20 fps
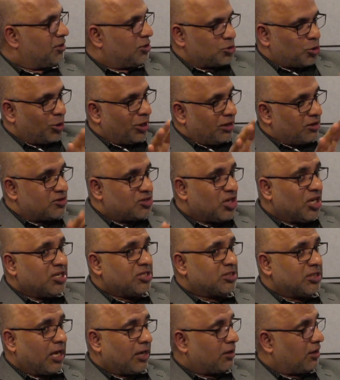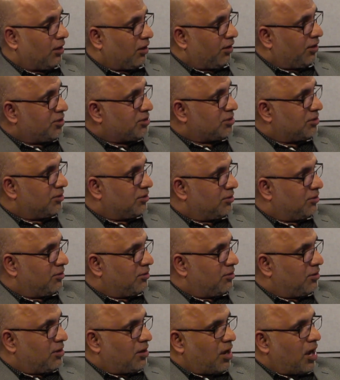So you can change that colors,
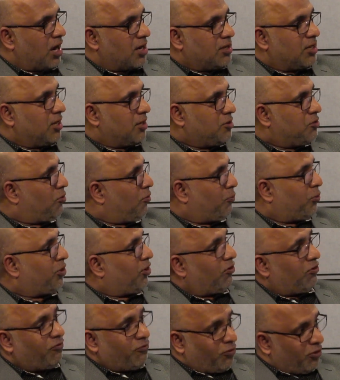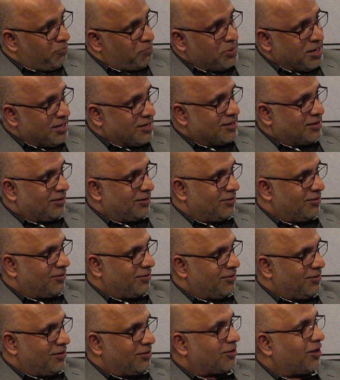and then you put it out for a bid.
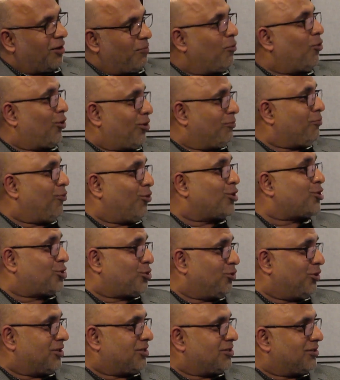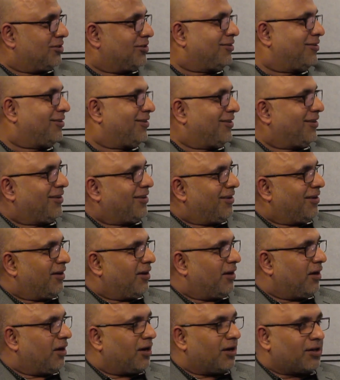There are more to it,
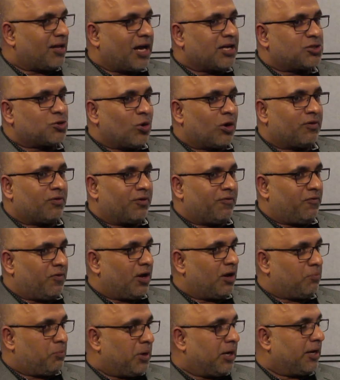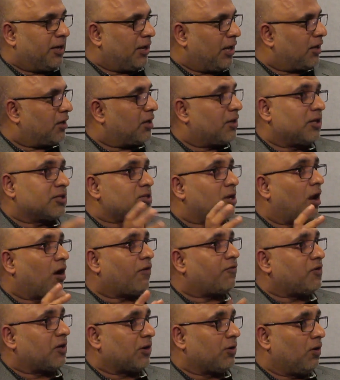and that's what we are building. And there's a lot
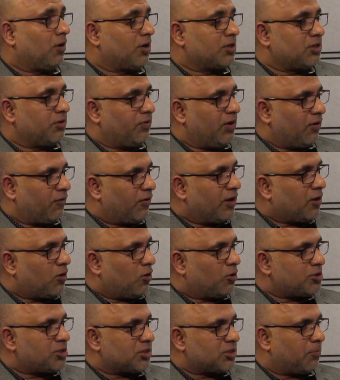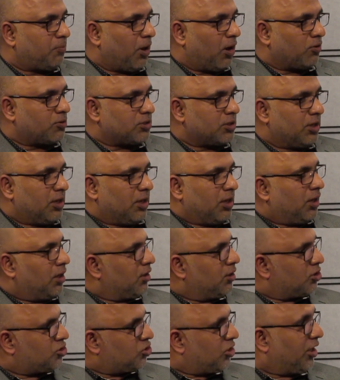of technology. We are very conscious about
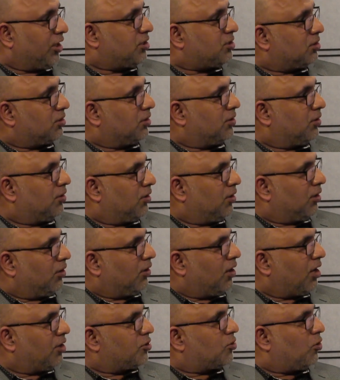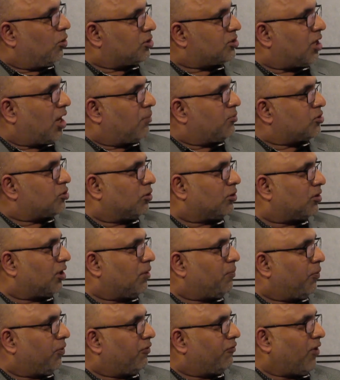the change. It cost Amazon
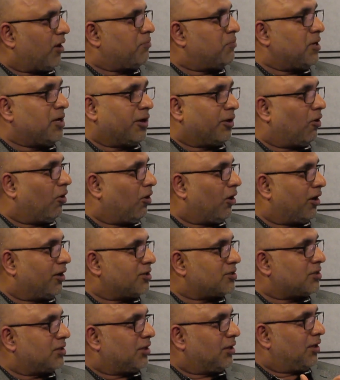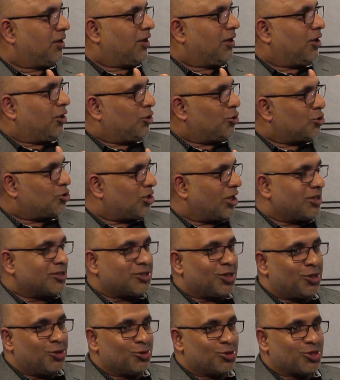$3.5 billion to change
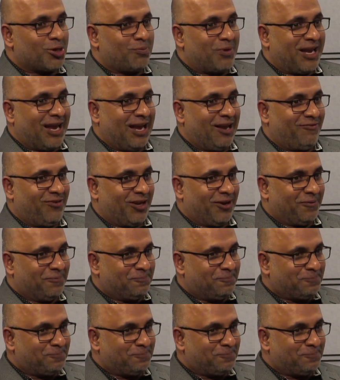the user behavior.